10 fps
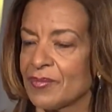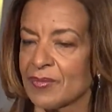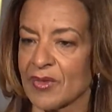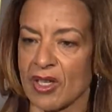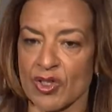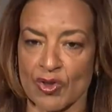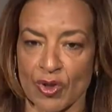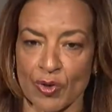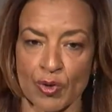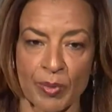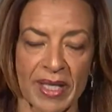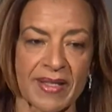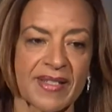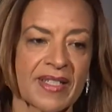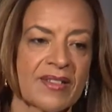There are some new
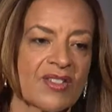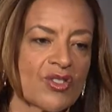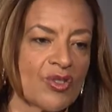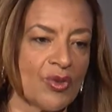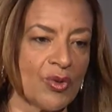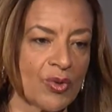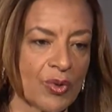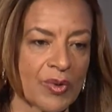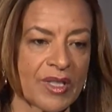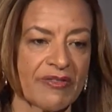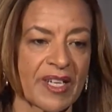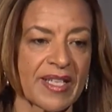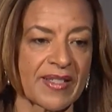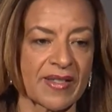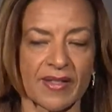medicines, new
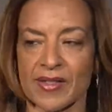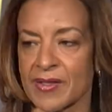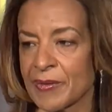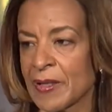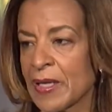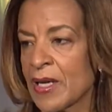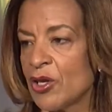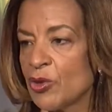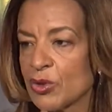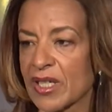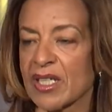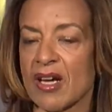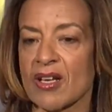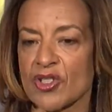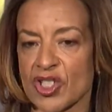devices, new
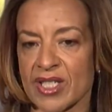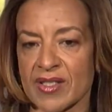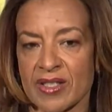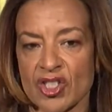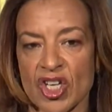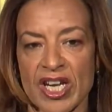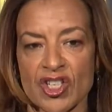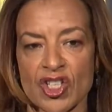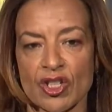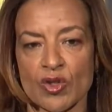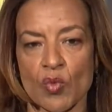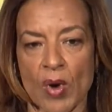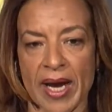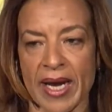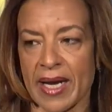technologies are changing the
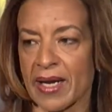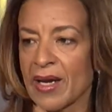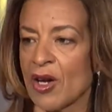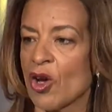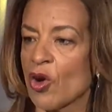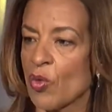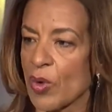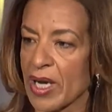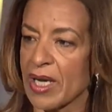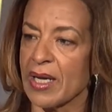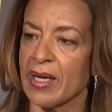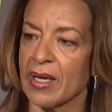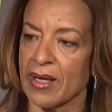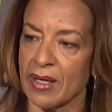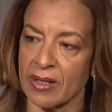way we
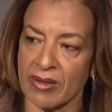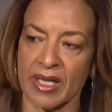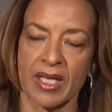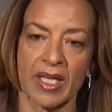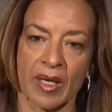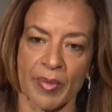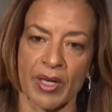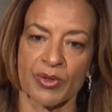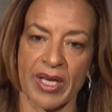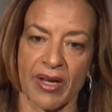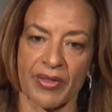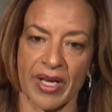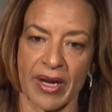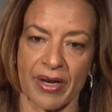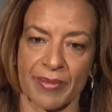think about
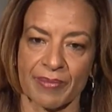healthcare.